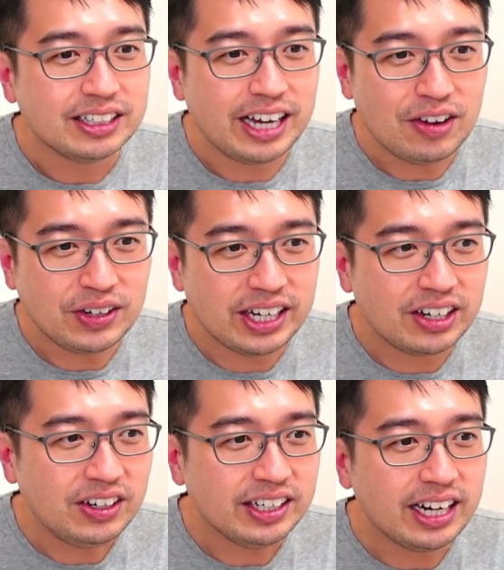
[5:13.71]
Down
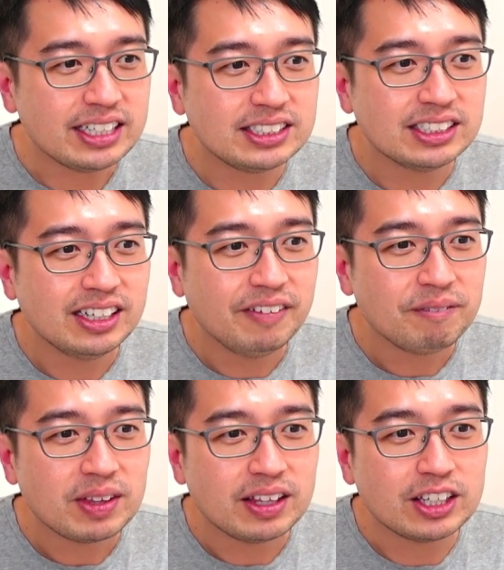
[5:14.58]
here, yes,
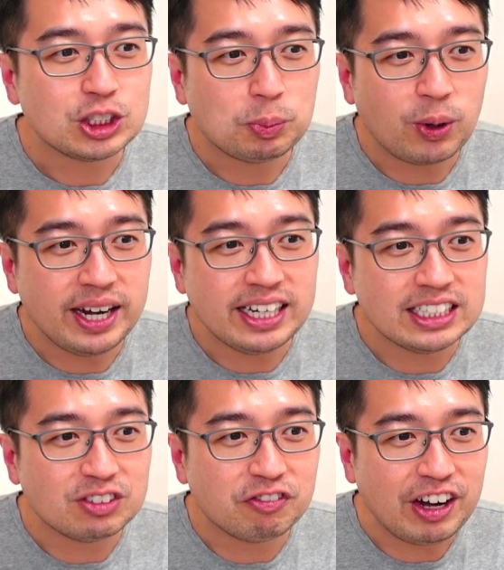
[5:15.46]
the spread
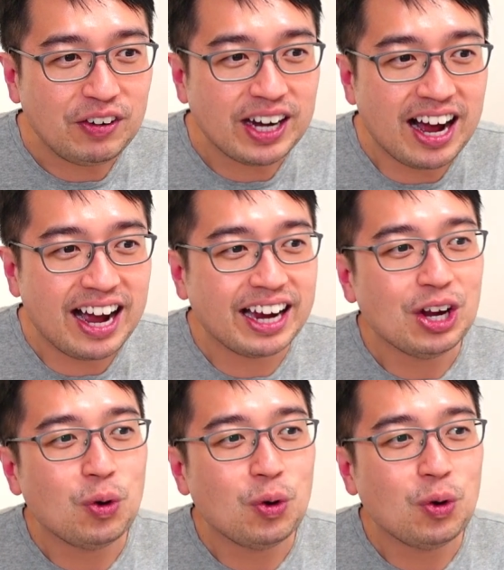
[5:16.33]
is very high,